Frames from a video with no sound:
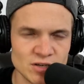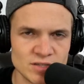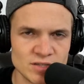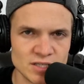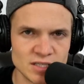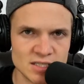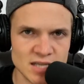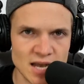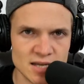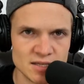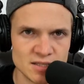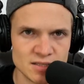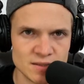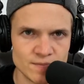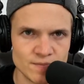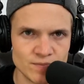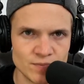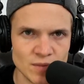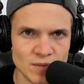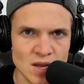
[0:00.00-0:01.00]
success.
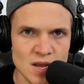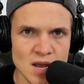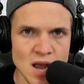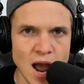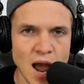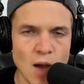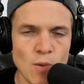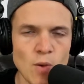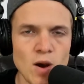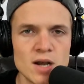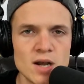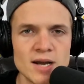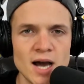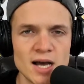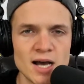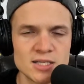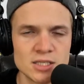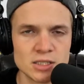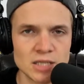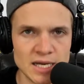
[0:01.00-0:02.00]
I wanted to
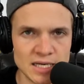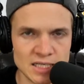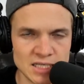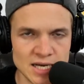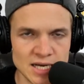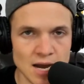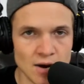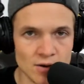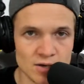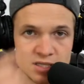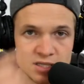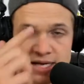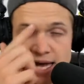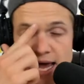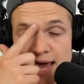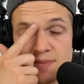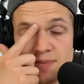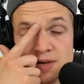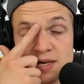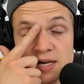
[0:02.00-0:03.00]
hustle 18 hours a
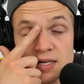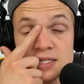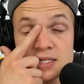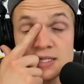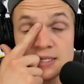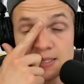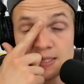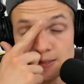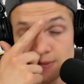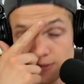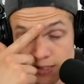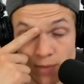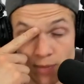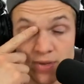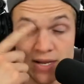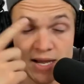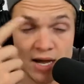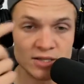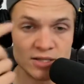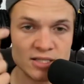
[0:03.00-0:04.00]
day because
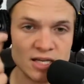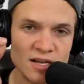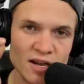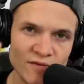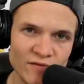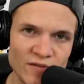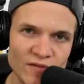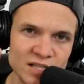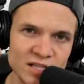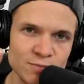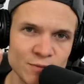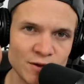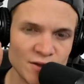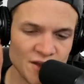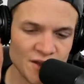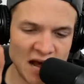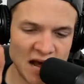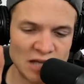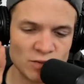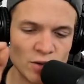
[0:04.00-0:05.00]
somebody else had convinced me that
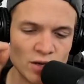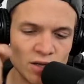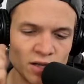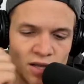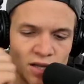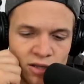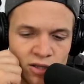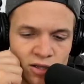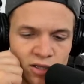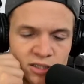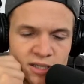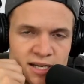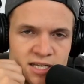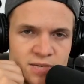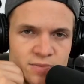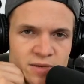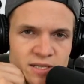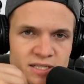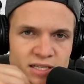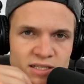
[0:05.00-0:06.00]
that's what it looked like
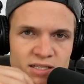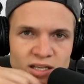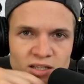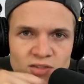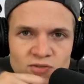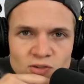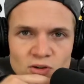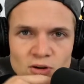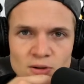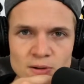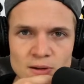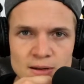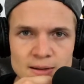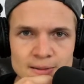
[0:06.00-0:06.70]
to be successful.